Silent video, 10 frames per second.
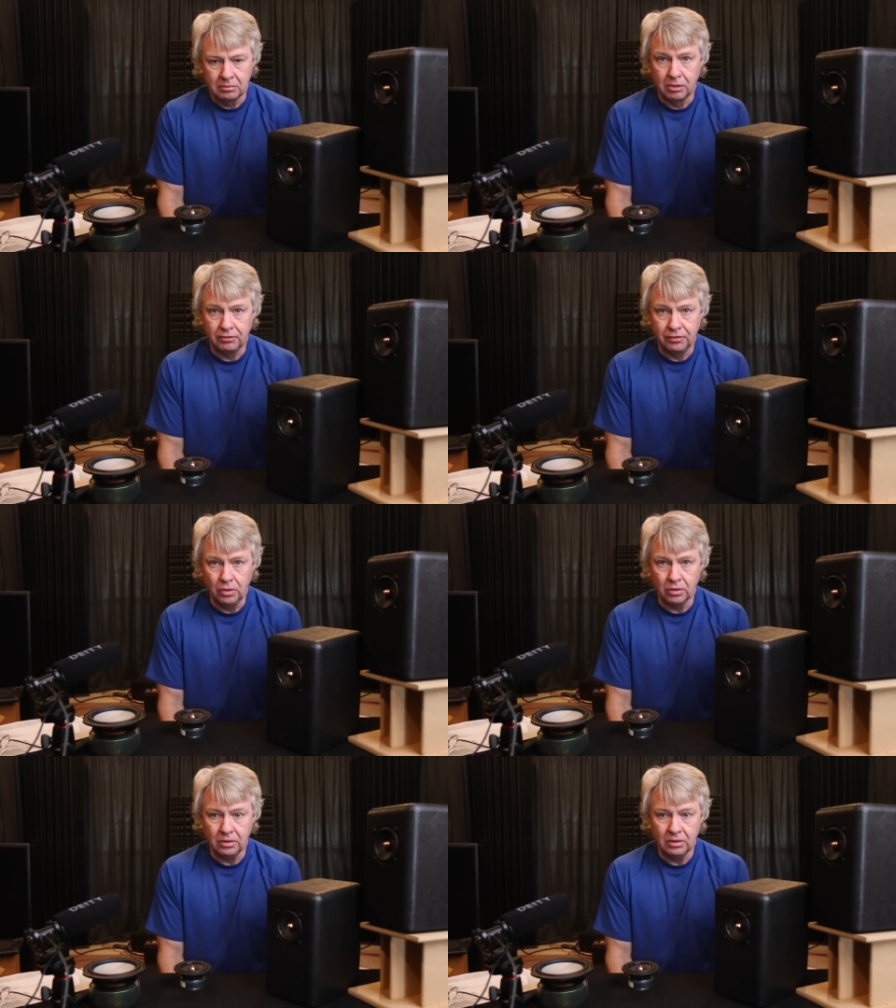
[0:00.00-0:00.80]

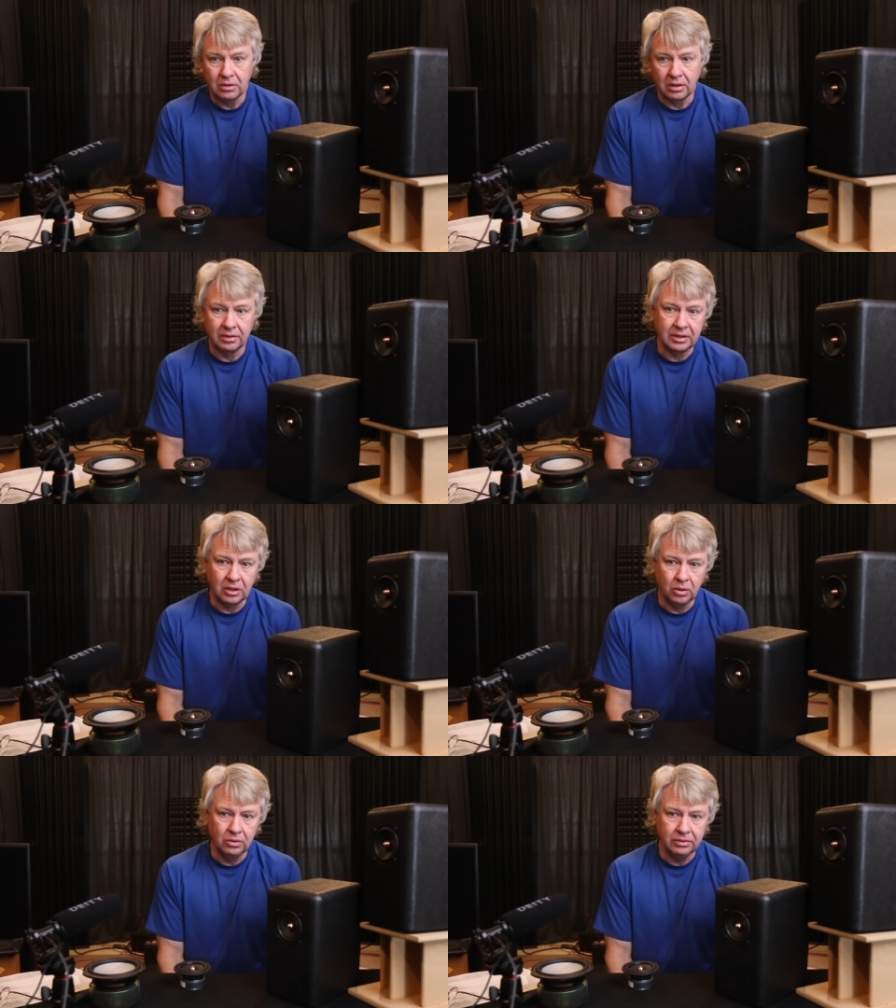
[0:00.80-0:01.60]
Before, on the
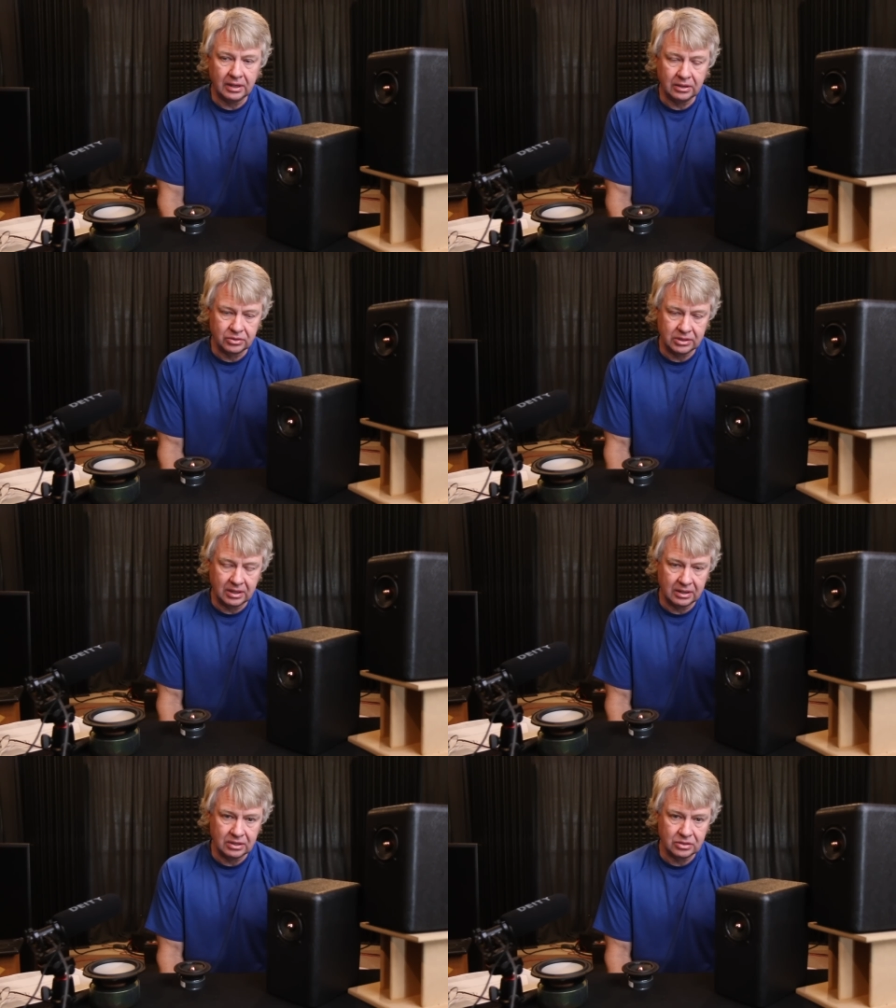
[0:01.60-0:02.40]
old
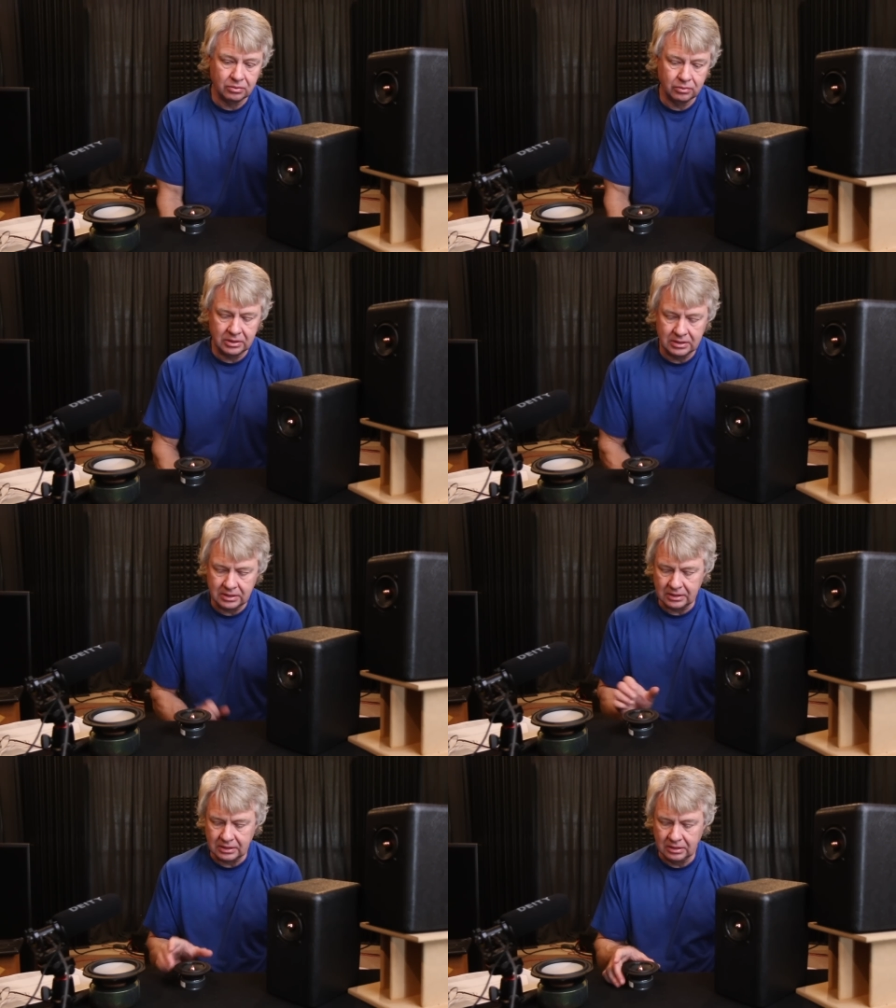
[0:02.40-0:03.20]
LGKs, we
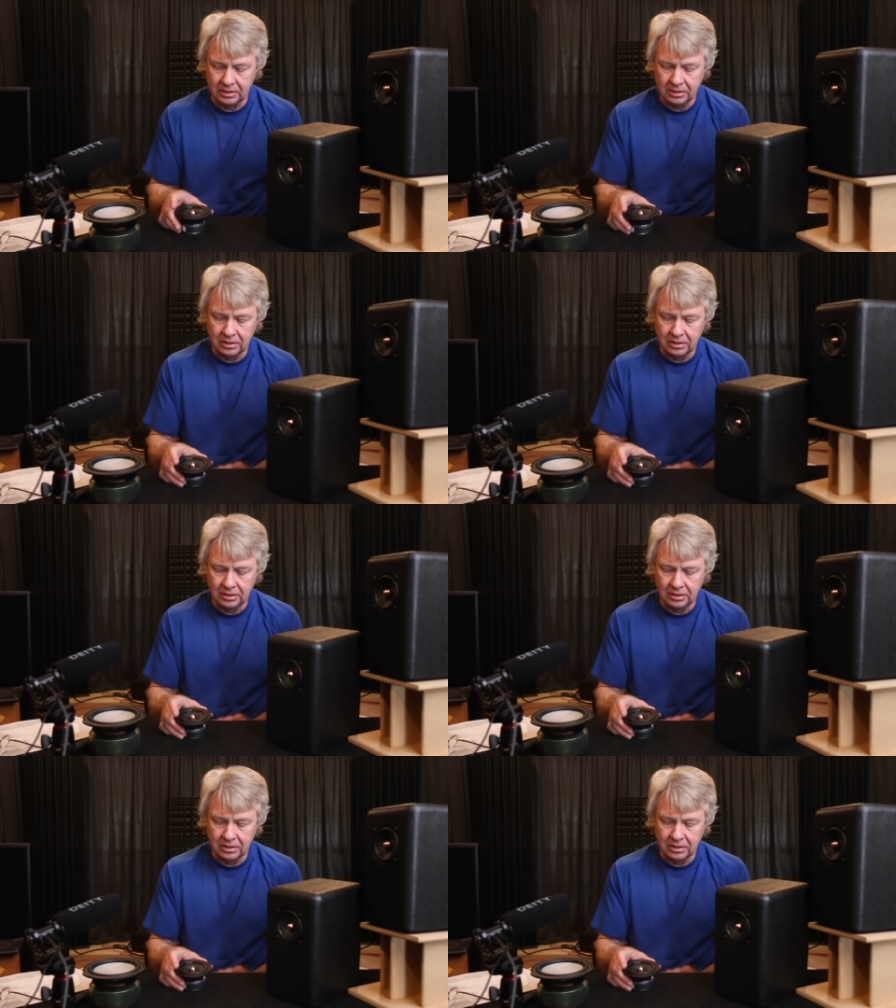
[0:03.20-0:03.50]
did